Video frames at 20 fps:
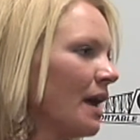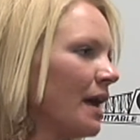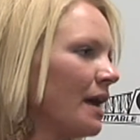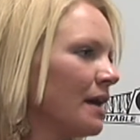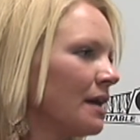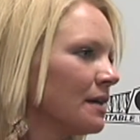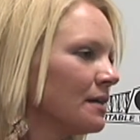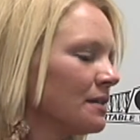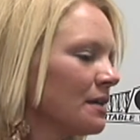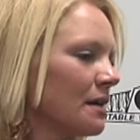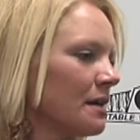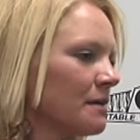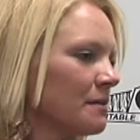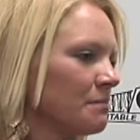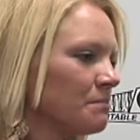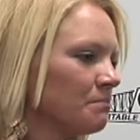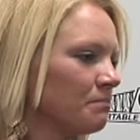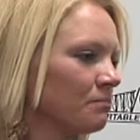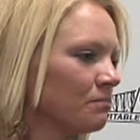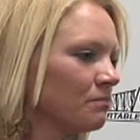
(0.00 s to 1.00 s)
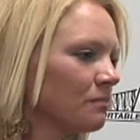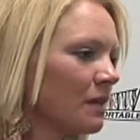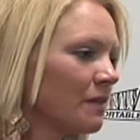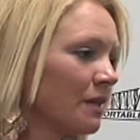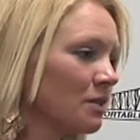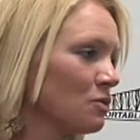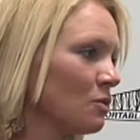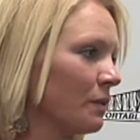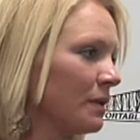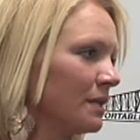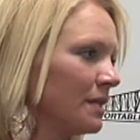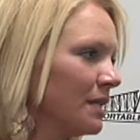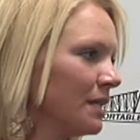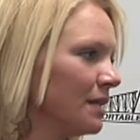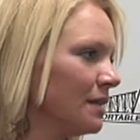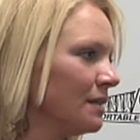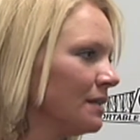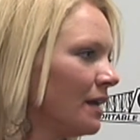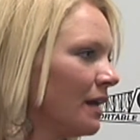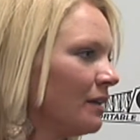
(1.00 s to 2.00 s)
And that's what we
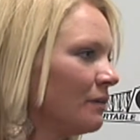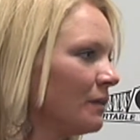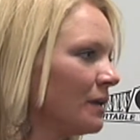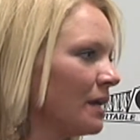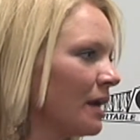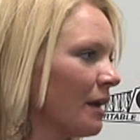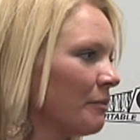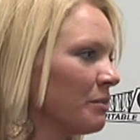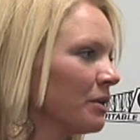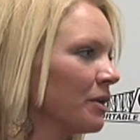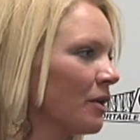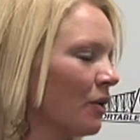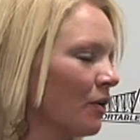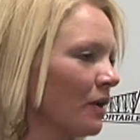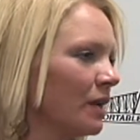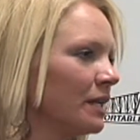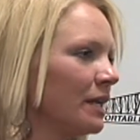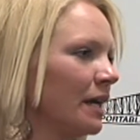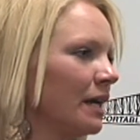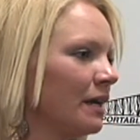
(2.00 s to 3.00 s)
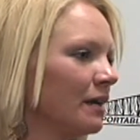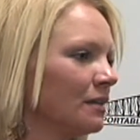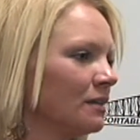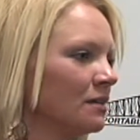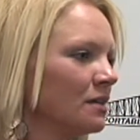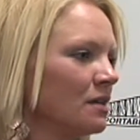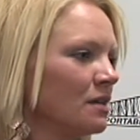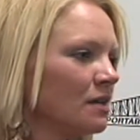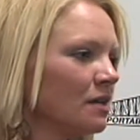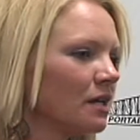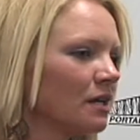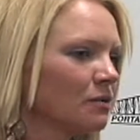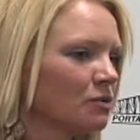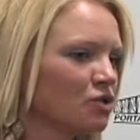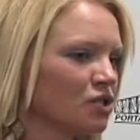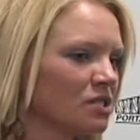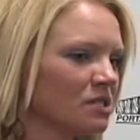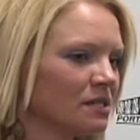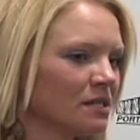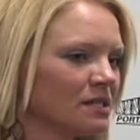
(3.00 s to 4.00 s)
did, and we kept it going. And
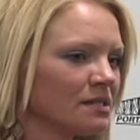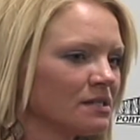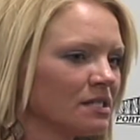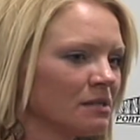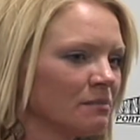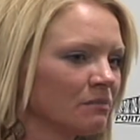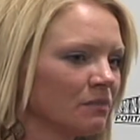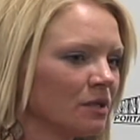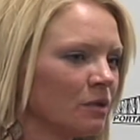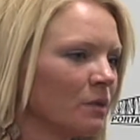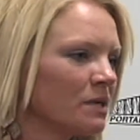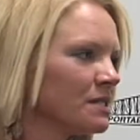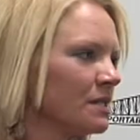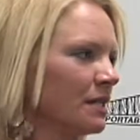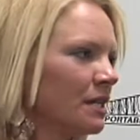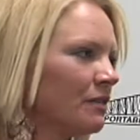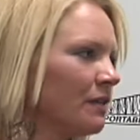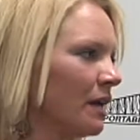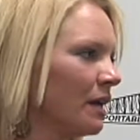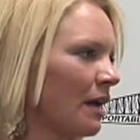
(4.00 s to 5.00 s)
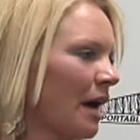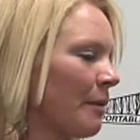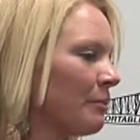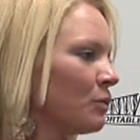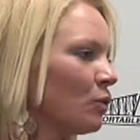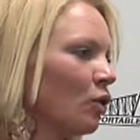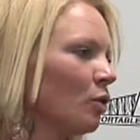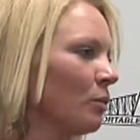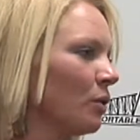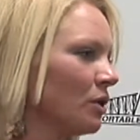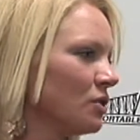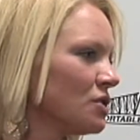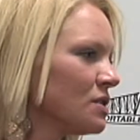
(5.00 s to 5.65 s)
it wasn't anything abnormal.